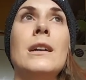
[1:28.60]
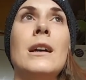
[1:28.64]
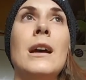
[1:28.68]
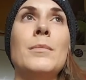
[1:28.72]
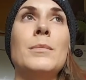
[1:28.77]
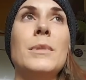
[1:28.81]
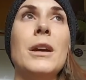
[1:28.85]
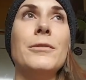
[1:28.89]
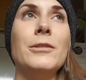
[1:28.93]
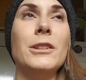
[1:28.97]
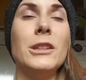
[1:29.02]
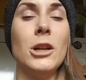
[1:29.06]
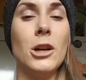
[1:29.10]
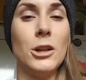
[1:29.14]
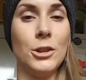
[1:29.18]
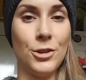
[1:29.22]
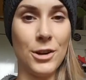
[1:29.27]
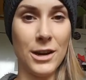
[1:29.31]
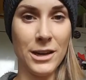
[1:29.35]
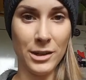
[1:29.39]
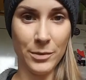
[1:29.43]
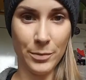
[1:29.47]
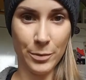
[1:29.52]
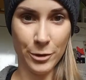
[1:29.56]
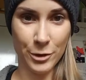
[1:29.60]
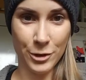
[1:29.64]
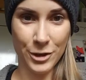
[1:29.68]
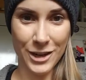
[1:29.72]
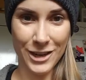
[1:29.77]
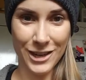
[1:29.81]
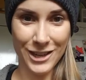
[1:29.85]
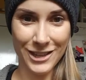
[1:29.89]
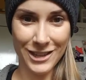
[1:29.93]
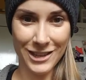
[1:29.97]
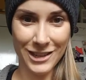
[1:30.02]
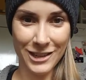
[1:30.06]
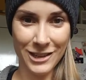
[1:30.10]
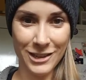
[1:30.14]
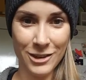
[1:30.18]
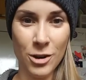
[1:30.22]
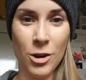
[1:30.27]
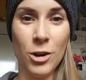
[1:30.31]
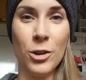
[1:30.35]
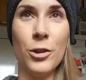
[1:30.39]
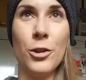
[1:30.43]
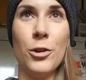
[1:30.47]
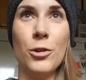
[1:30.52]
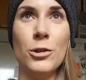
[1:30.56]
I'm definitely not trying to push anything,
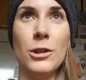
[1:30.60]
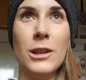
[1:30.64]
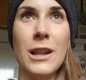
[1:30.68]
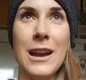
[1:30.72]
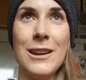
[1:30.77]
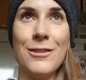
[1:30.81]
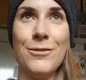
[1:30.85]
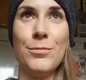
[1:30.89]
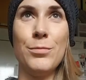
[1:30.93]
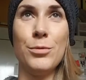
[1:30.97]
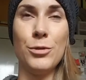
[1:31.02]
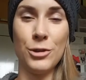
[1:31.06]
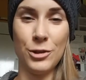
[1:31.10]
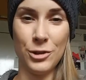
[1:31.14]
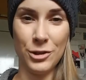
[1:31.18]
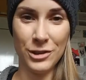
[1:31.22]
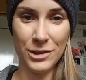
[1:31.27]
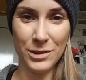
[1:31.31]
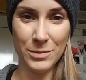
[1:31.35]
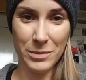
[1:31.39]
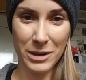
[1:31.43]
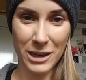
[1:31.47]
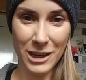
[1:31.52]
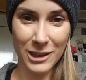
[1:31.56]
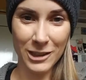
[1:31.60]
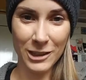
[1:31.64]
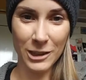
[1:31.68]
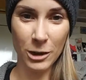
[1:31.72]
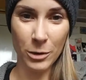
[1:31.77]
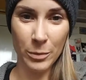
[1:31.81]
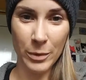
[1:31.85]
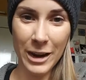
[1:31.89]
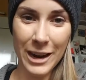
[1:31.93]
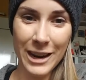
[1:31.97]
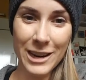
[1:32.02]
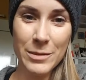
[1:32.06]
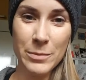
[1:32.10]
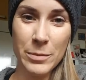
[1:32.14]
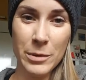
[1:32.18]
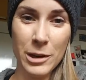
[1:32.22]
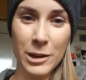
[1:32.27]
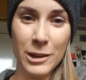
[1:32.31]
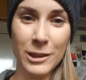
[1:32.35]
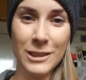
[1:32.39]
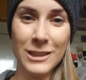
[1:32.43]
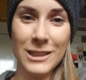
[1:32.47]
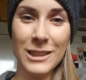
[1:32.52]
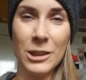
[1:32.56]
although life pushes me a little bit,
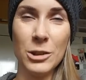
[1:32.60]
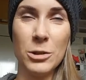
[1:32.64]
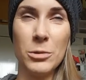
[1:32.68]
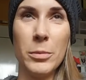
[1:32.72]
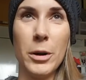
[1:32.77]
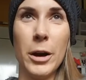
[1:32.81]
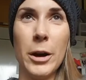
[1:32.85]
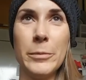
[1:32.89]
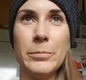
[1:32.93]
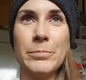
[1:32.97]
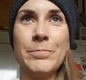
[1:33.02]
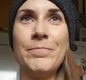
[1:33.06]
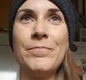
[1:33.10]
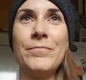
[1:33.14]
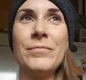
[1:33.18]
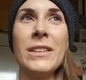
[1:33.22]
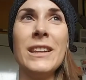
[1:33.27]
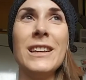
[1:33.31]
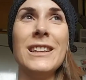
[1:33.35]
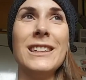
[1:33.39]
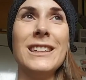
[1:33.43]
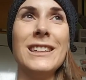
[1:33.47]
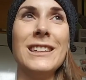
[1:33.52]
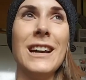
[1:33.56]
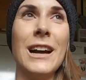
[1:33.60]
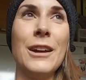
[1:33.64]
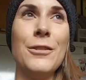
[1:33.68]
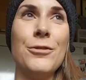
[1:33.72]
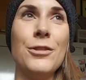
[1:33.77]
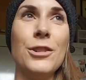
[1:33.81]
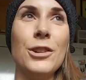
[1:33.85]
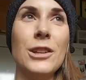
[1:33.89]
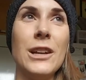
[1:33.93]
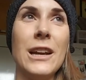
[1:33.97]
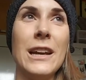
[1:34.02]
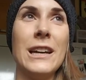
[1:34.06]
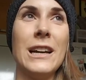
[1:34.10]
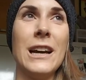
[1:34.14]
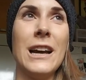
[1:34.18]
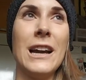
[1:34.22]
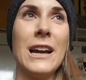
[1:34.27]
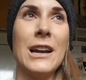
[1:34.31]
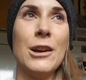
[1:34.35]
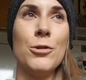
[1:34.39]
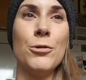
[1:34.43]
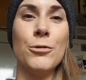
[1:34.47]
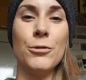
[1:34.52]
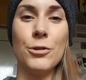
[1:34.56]
being a single mom. I feel like
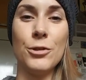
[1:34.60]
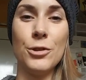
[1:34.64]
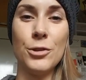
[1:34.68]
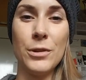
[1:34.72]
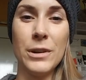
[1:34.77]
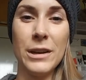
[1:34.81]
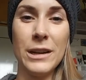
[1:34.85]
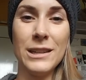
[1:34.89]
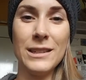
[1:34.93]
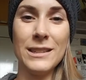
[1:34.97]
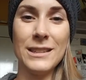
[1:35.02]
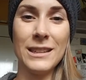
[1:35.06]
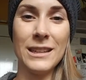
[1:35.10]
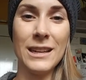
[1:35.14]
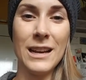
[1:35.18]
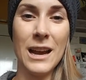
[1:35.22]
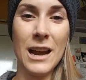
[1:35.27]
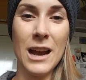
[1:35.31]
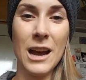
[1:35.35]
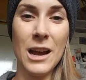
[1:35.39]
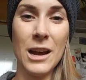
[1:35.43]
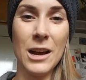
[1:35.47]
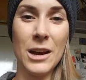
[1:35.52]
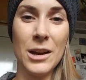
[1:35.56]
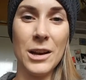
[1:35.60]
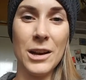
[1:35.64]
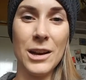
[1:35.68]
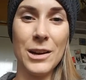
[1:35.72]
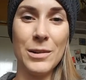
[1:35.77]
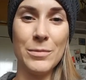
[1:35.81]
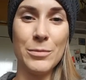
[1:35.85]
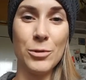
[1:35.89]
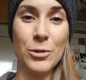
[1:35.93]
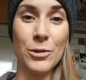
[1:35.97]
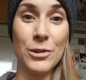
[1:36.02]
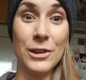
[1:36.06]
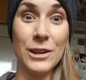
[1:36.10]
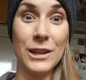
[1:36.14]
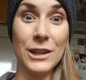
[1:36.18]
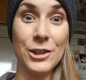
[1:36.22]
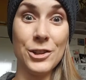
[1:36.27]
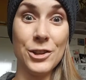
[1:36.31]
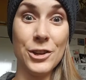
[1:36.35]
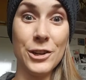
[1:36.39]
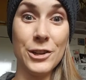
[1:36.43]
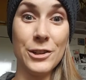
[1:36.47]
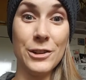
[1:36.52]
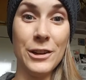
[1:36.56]
I overdo it more than I
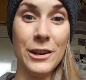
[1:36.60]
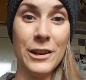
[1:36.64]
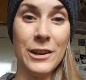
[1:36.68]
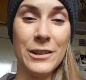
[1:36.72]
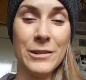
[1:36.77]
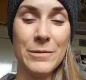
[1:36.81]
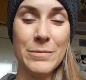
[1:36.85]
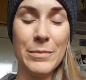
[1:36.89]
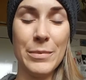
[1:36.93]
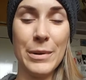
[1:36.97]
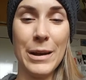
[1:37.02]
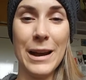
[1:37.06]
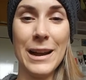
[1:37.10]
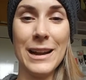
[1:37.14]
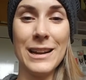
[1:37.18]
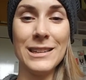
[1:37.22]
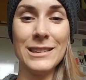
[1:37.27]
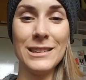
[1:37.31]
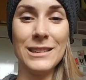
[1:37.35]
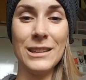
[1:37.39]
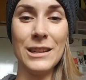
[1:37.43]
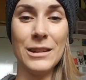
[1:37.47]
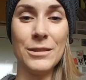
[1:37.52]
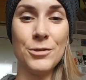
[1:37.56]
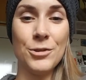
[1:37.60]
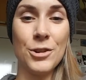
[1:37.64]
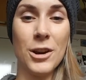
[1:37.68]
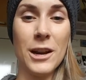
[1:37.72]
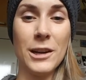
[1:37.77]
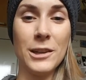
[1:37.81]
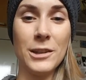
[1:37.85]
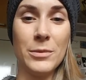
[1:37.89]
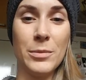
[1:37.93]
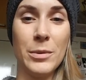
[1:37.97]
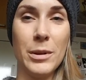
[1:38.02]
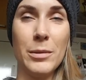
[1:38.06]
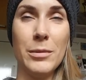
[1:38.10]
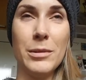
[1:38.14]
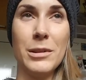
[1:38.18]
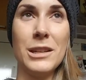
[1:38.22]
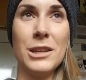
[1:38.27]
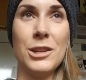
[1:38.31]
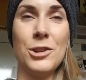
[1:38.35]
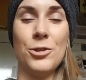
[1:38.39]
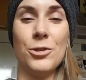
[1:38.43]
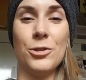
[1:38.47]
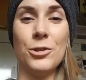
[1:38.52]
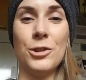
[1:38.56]
should, but trying to baby
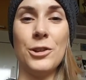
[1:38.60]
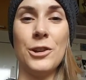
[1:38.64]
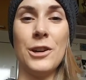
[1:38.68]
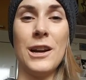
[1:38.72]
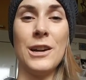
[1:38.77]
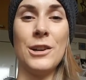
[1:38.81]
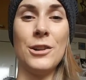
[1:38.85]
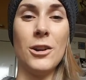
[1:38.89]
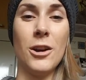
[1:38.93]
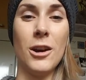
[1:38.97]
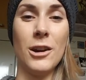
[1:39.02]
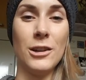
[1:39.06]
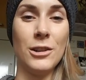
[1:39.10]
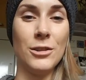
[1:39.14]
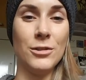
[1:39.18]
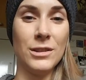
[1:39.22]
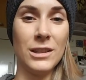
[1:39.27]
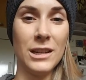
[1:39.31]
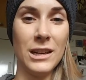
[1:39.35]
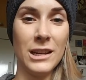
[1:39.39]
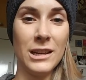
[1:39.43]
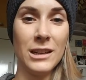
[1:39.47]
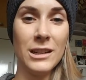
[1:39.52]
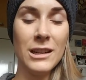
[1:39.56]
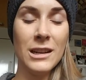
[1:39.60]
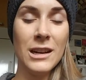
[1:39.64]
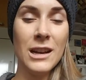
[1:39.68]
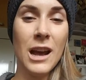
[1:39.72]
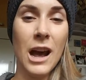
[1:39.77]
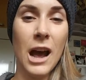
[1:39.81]
this shoulder and not use it.